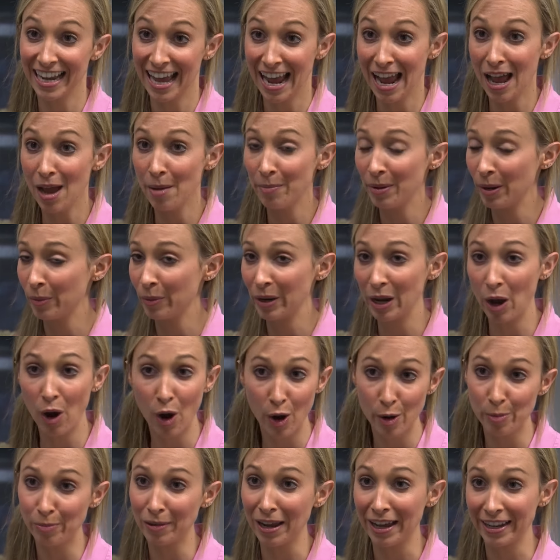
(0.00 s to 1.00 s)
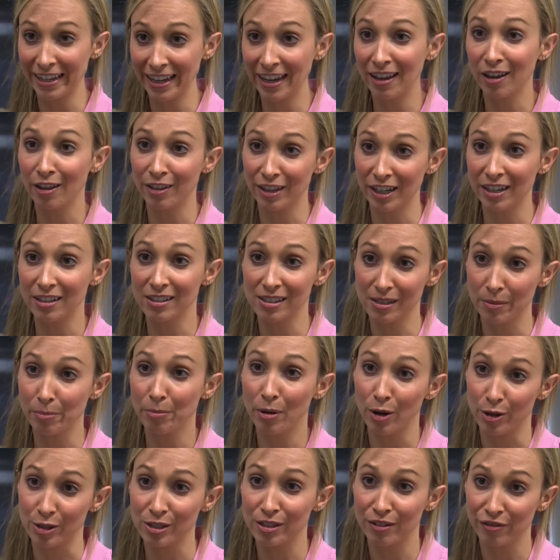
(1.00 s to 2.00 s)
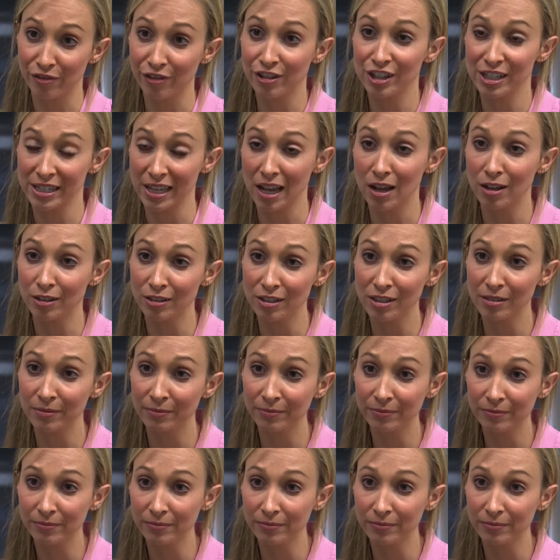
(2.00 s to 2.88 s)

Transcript: lab, and we hope like hell that it's a positive result.